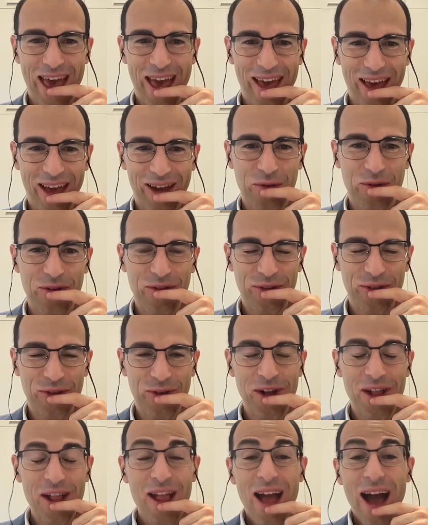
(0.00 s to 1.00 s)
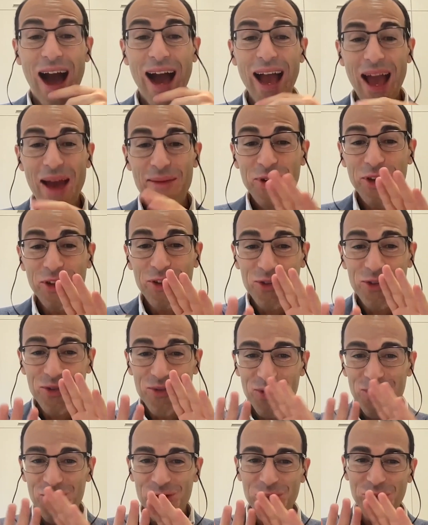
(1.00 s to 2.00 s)
Yeah, I agree with you. I'm not
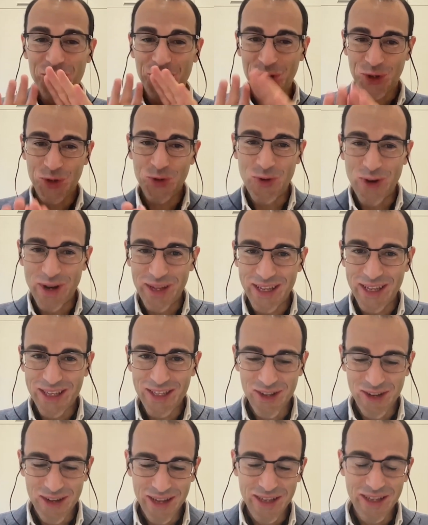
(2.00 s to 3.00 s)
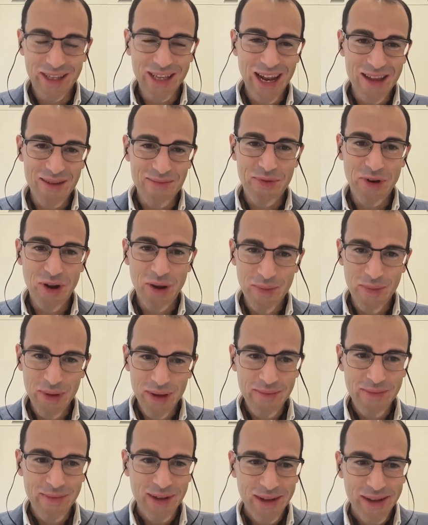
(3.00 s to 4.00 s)
so sure that's only an Italian
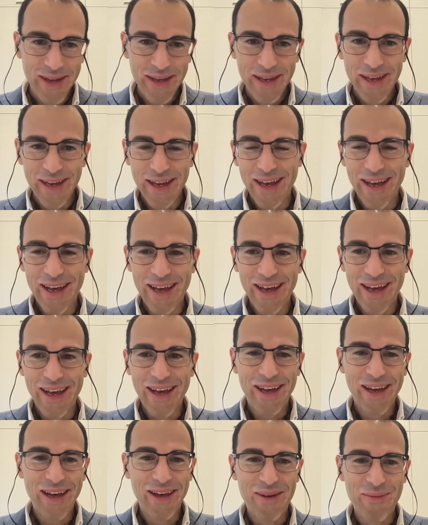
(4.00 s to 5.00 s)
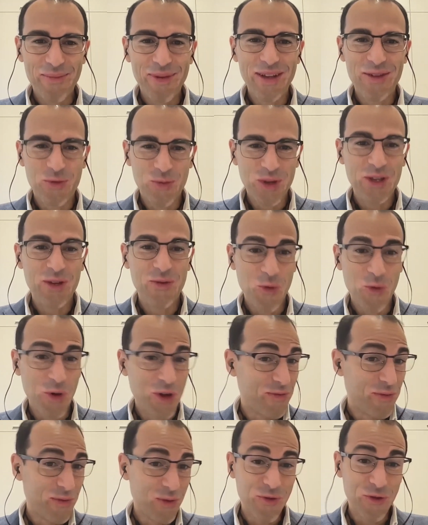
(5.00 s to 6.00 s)
problem, but
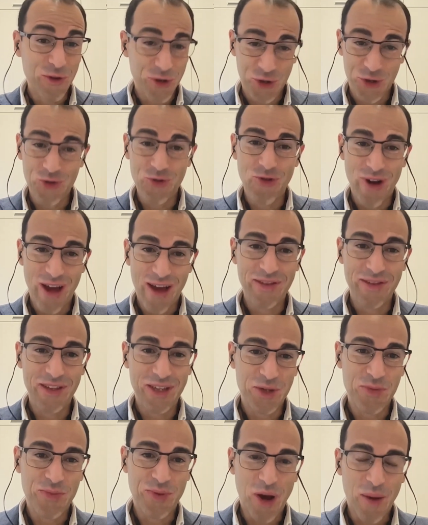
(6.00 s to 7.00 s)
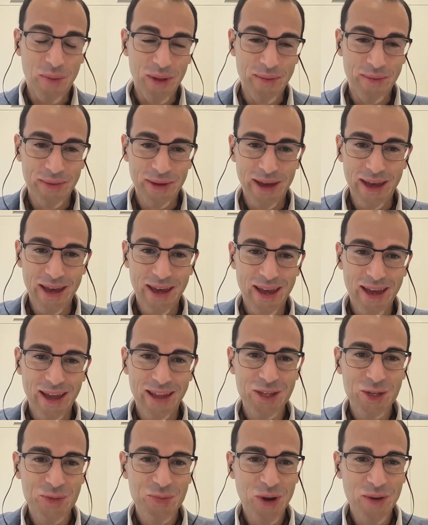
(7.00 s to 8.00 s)
we for sure have this problem,
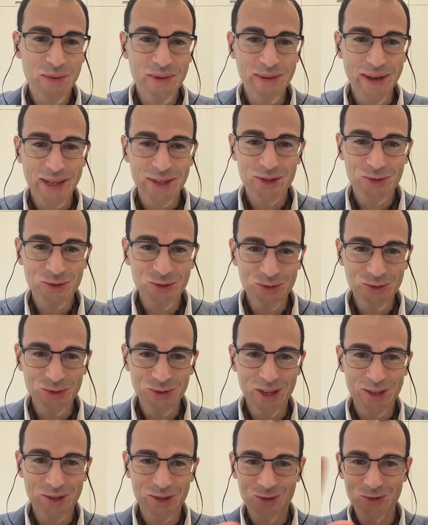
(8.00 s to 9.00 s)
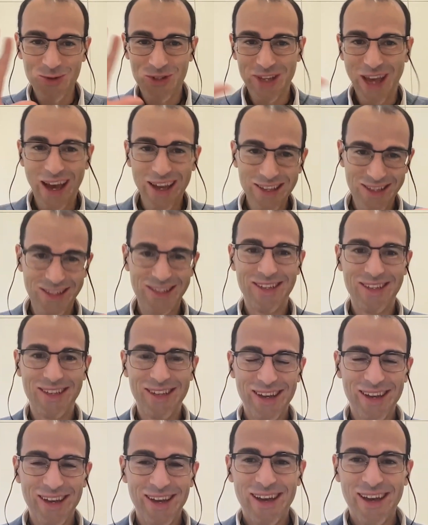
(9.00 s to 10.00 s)
and this problem has two
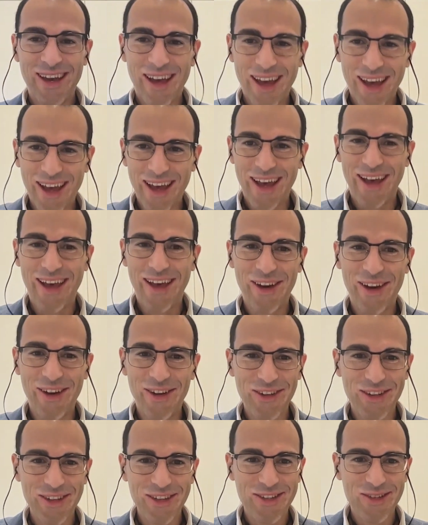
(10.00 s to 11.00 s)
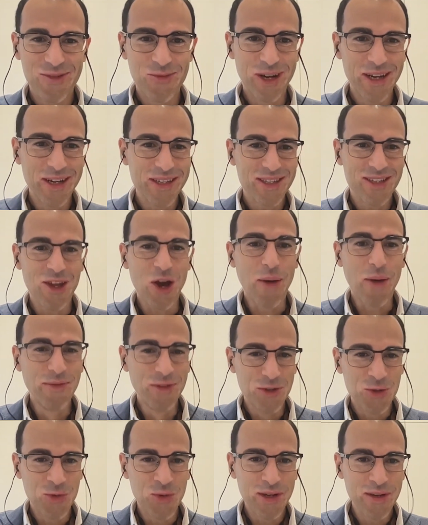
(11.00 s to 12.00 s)
sides on it. One is the
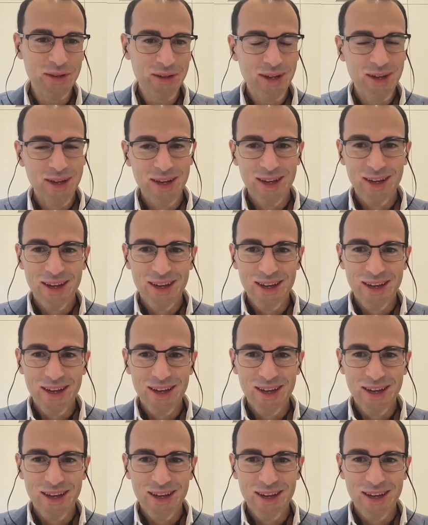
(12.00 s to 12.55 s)
obvious one.